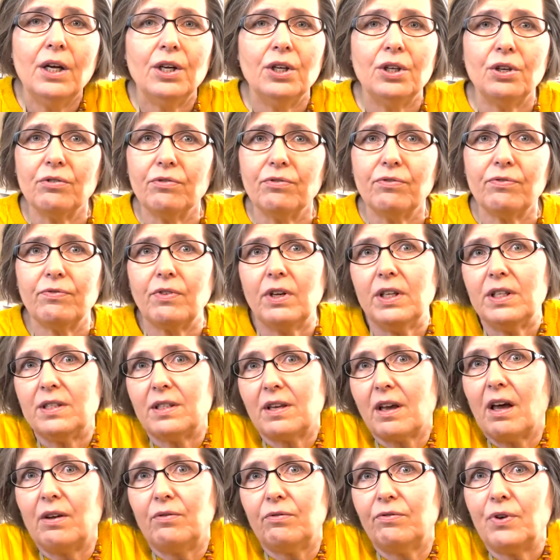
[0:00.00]
It's
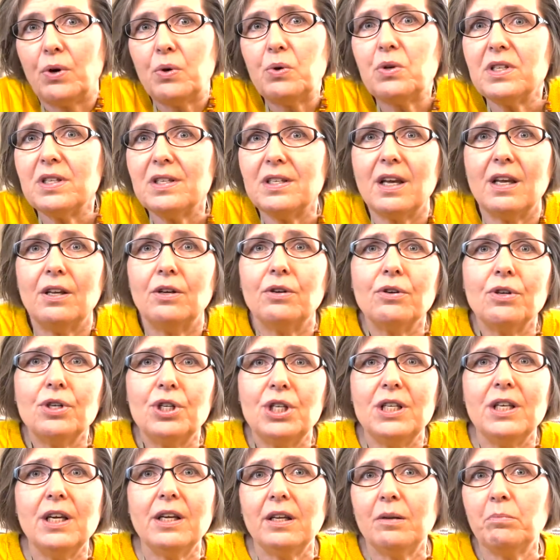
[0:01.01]
got focused
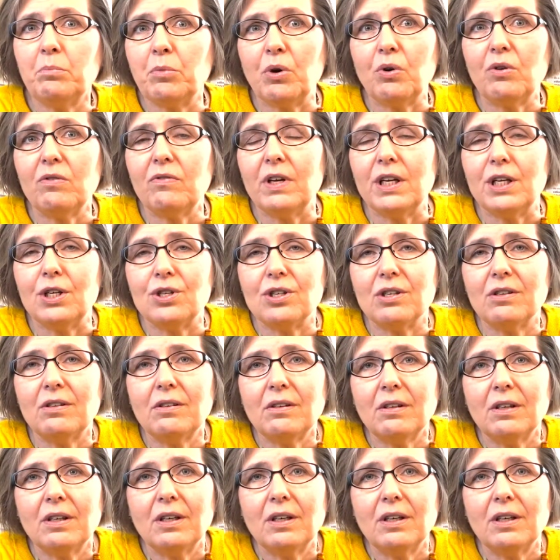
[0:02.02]
energy and motivation,